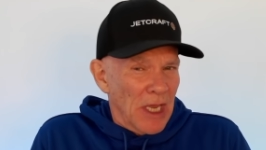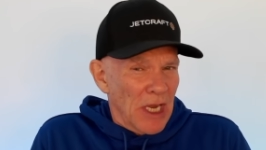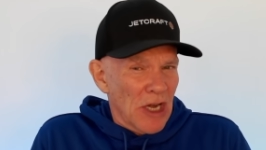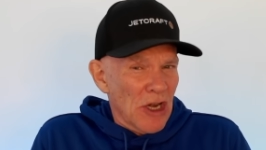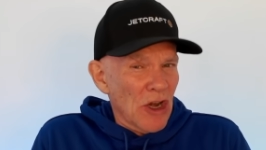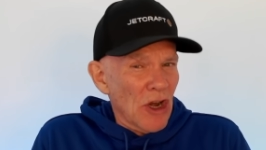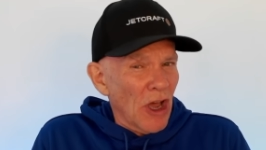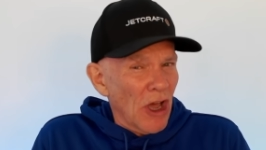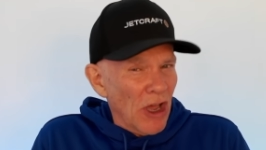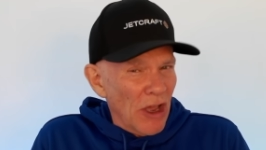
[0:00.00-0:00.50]

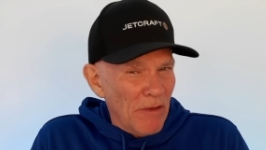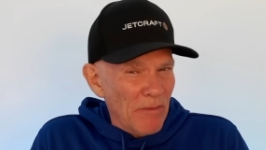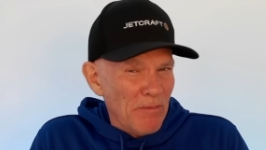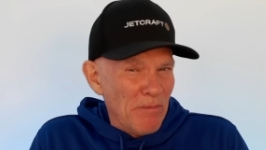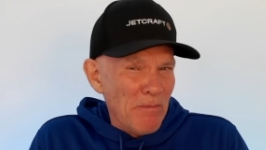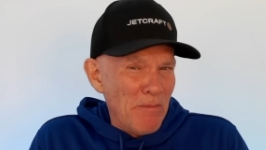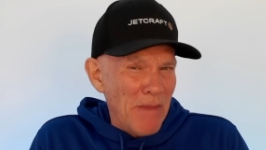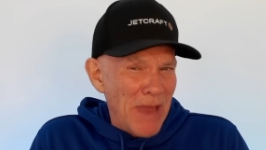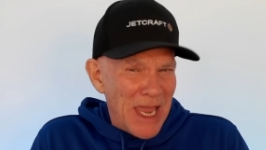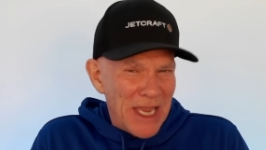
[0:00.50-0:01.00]
Not
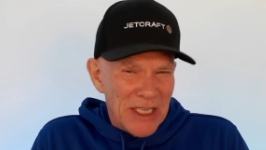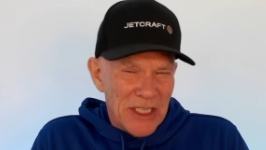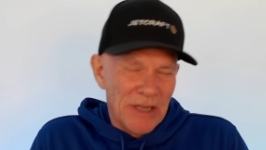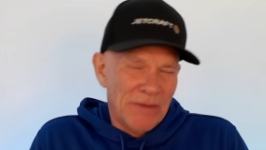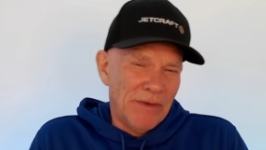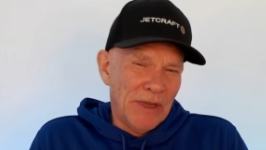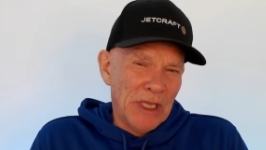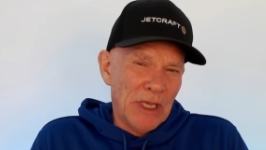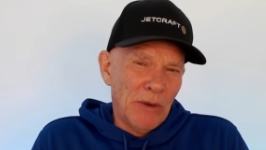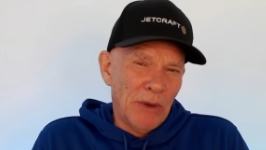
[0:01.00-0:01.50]

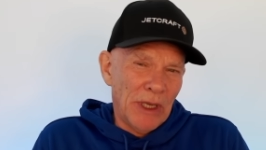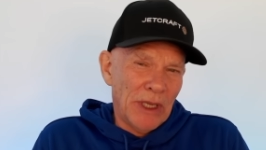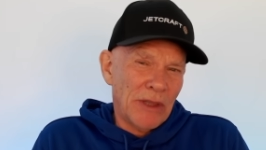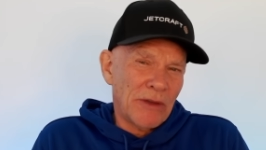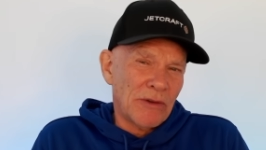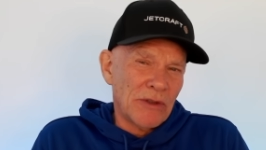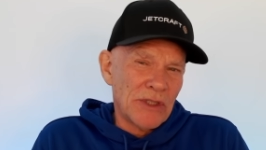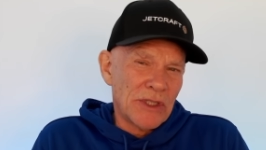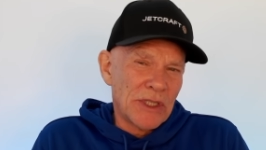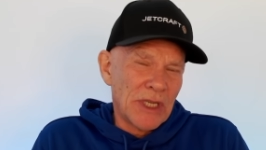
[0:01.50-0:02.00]
massively quick
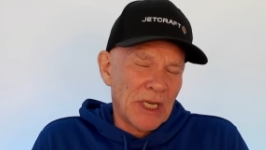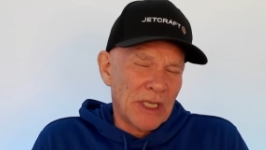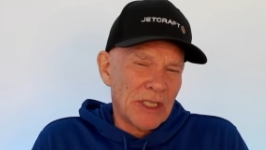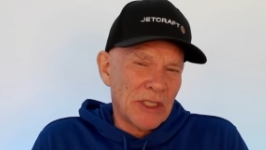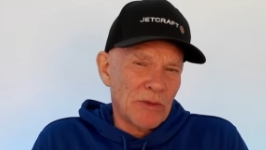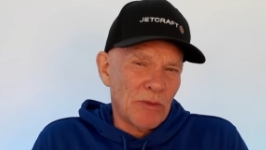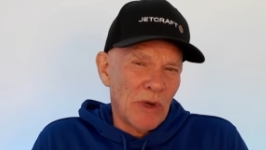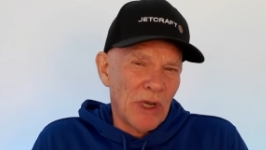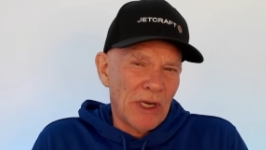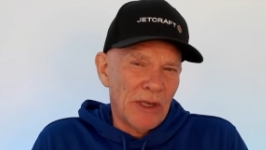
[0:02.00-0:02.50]
through
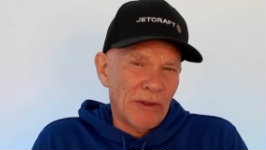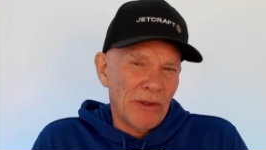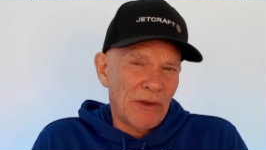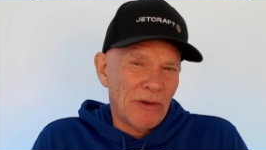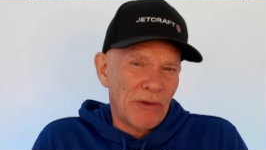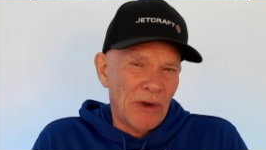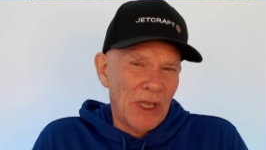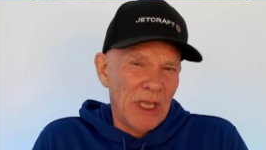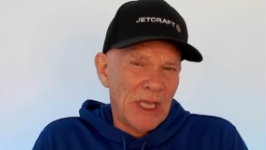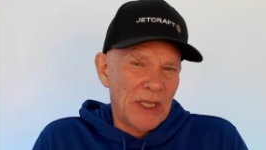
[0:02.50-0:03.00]
sectors one and
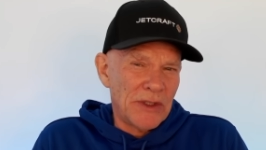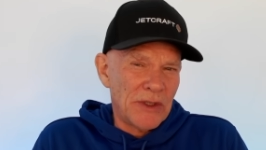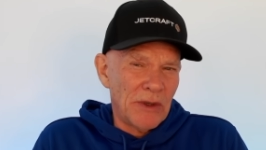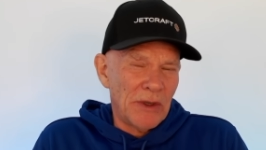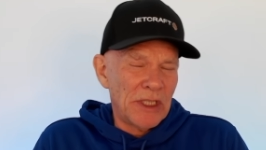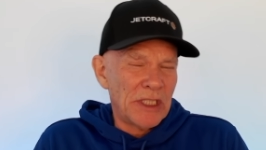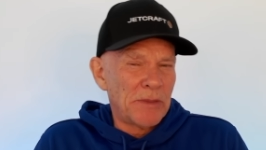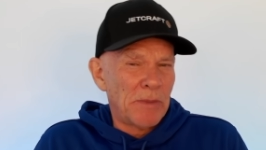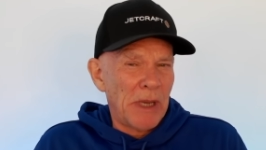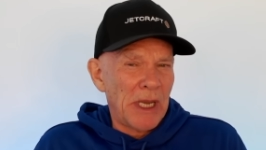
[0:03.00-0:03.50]
three, as
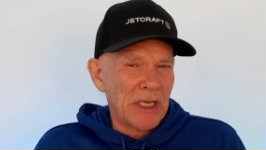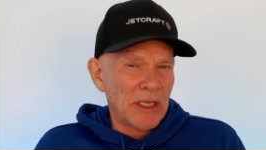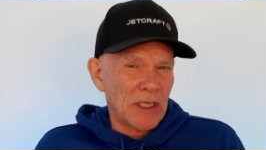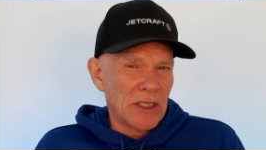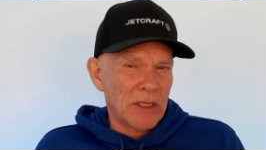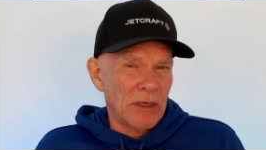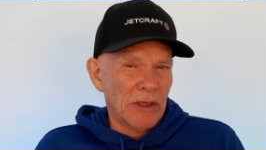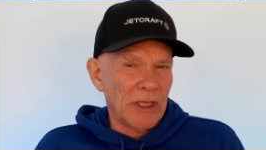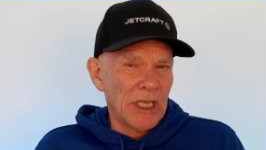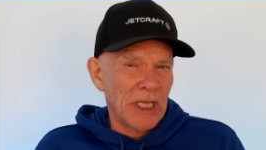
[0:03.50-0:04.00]
you'd expect,
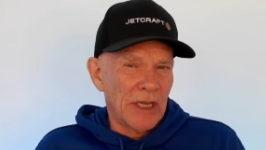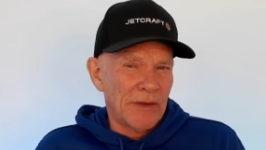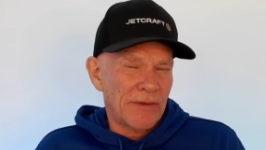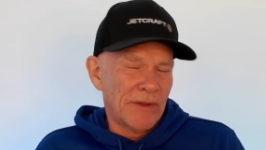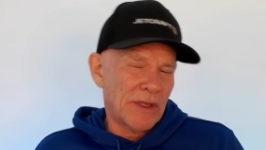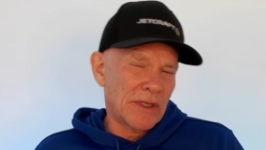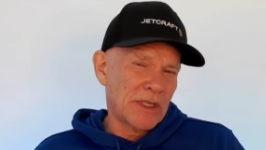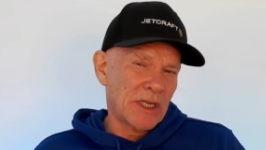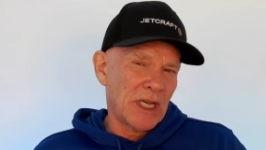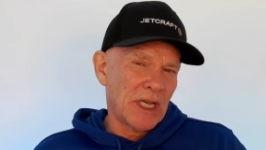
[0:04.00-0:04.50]
just looking
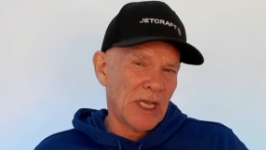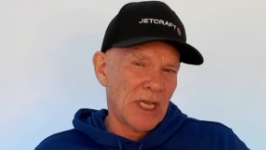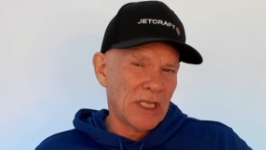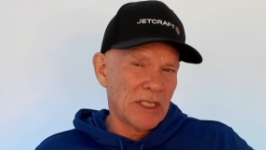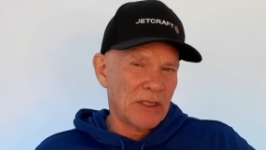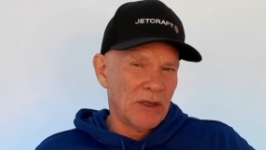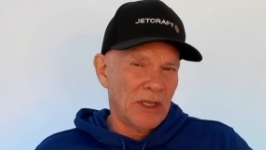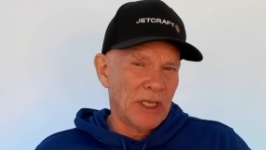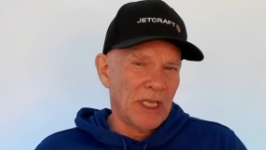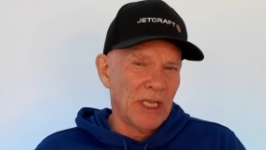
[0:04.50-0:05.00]
after the
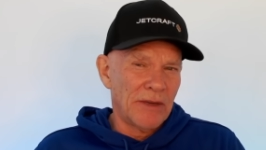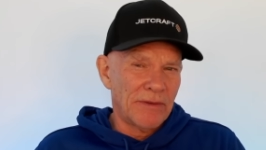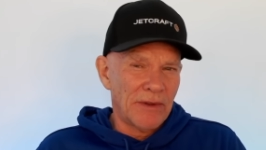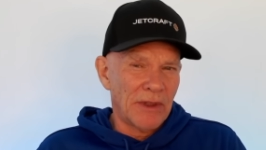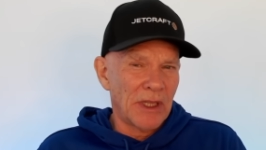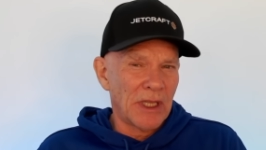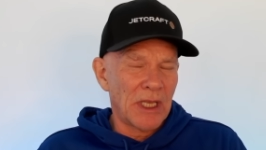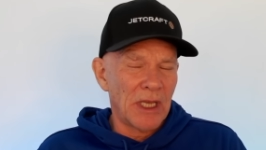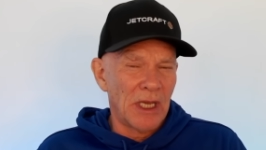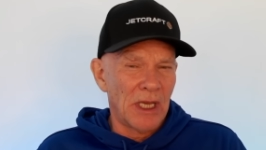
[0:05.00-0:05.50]
tyres, looking after
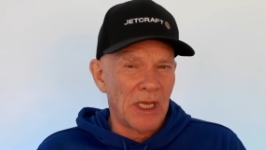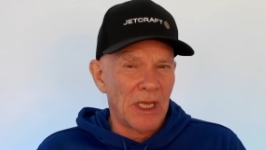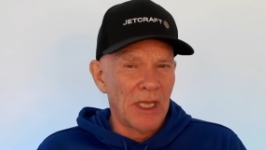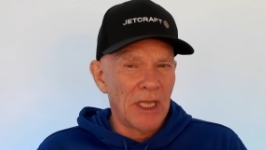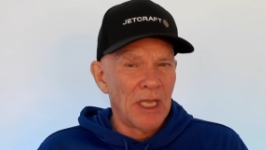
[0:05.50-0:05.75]
the car,